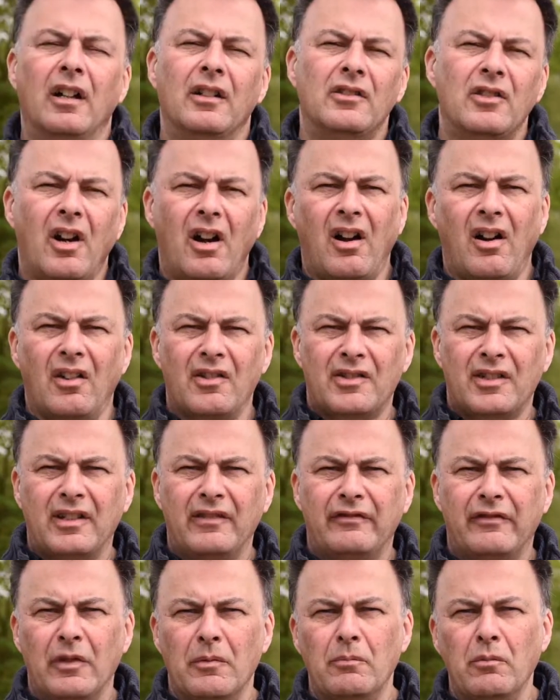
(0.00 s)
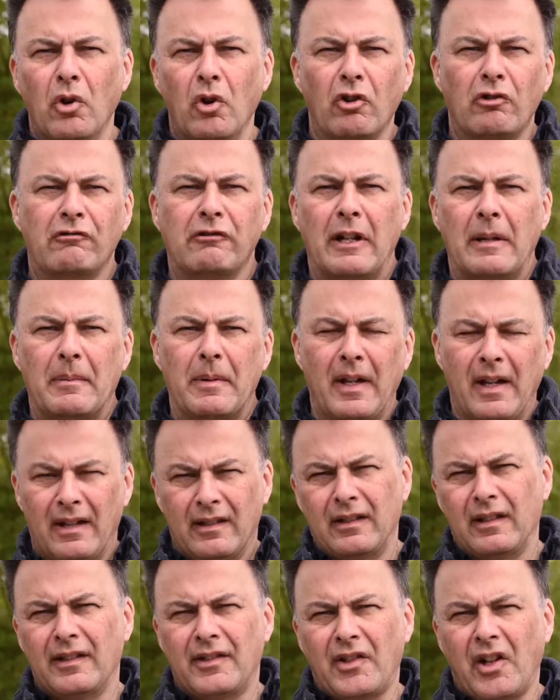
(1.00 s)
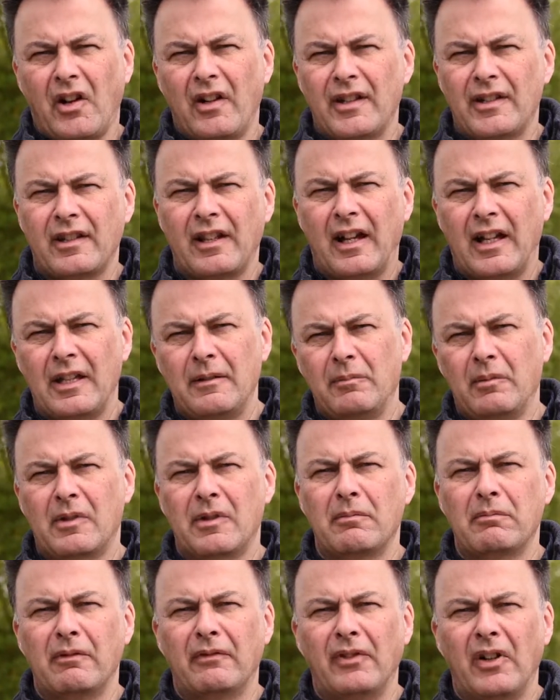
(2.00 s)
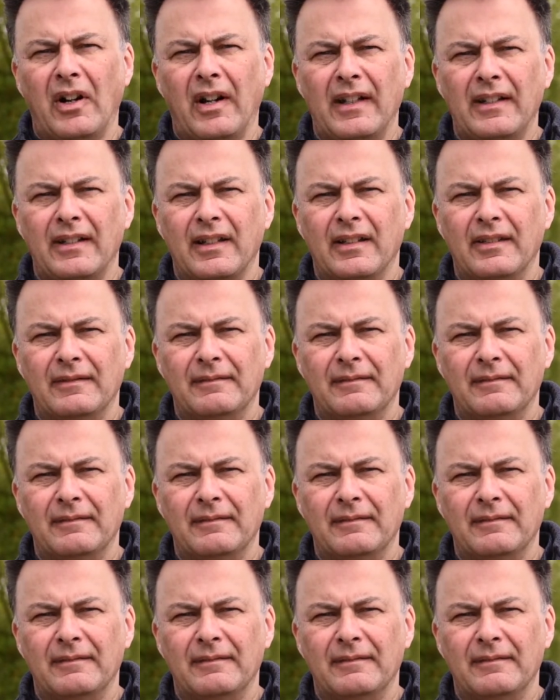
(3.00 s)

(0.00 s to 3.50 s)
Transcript: and you're asking for more grip than tyres are able to provide.